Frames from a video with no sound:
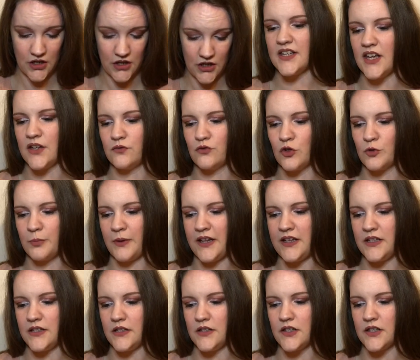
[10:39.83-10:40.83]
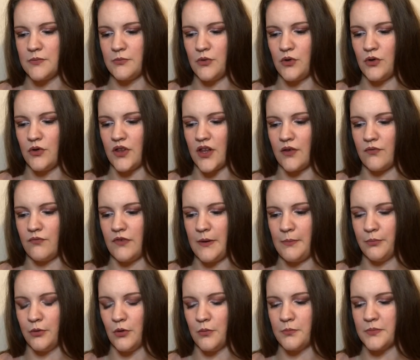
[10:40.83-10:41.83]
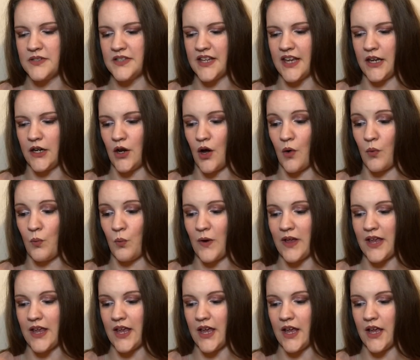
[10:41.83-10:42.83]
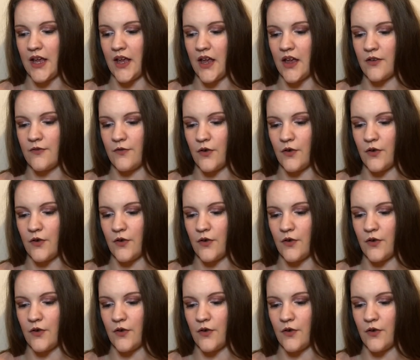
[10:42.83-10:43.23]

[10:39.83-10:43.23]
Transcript: it has resplendent, smooth and replump skin on waking.